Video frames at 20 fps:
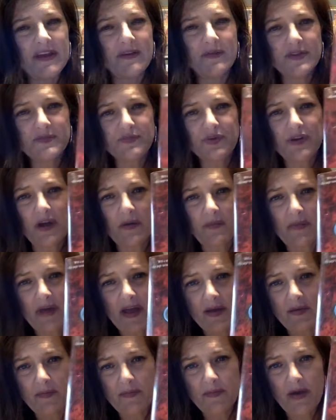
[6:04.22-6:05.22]
it was put out
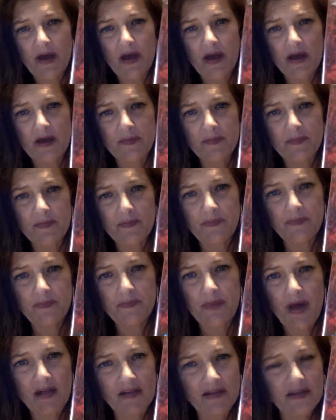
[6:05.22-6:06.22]
by um,
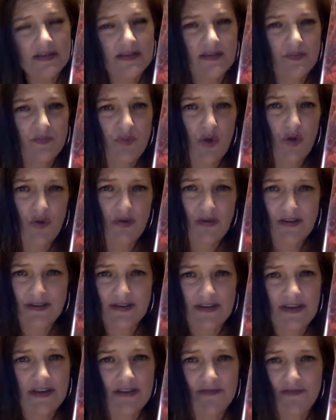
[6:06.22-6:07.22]
Polis Polis.
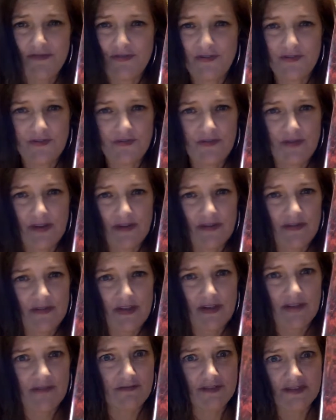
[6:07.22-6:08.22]
I never knew how they
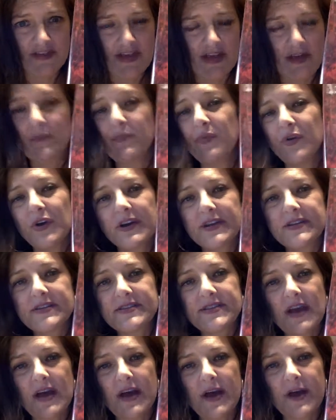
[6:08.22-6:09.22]
ever say it. Books.
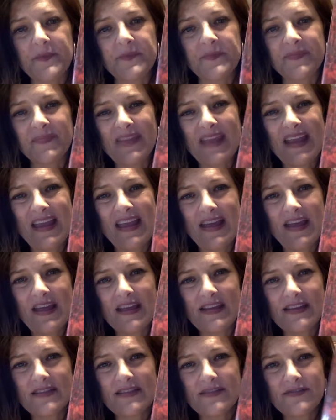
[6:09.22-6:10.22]
Um,
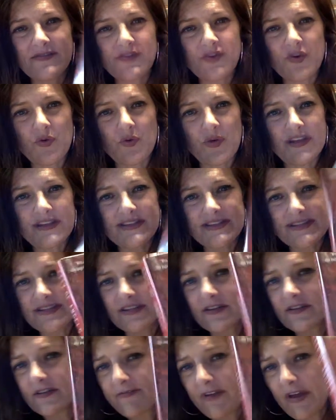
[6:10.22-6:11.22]
so it's
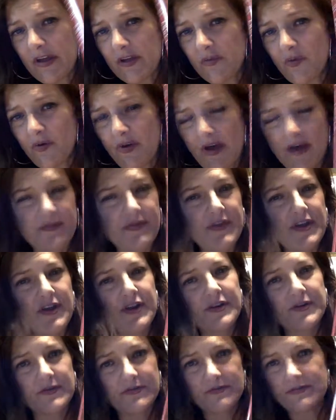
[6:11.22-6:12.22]
still available out
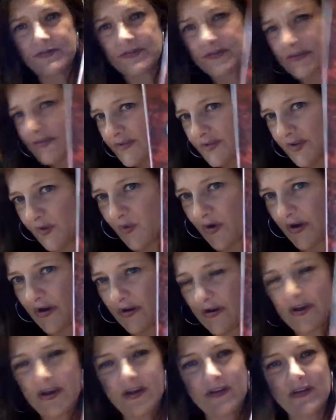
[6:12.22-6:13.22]
there somewhere.
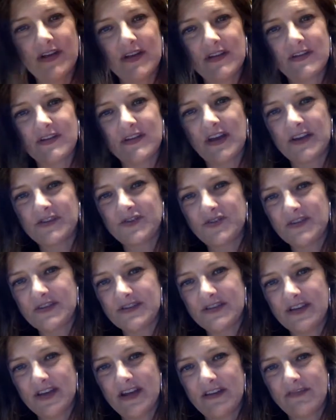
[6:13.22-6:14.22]
I, as you can
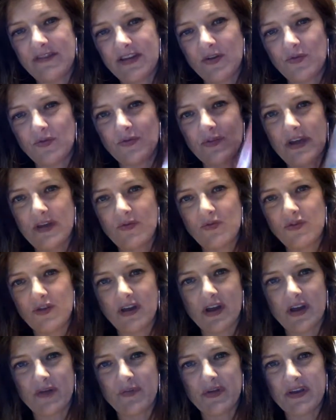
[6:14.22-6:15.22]
see, I have like an old library
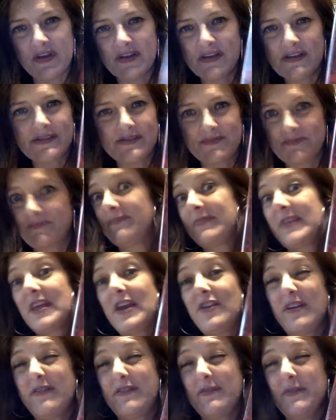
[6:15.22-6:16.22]
copy because I
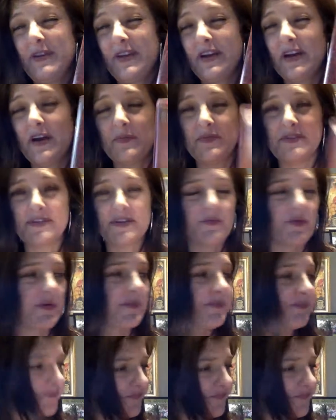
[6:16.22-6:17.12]
don't have that many copies anymore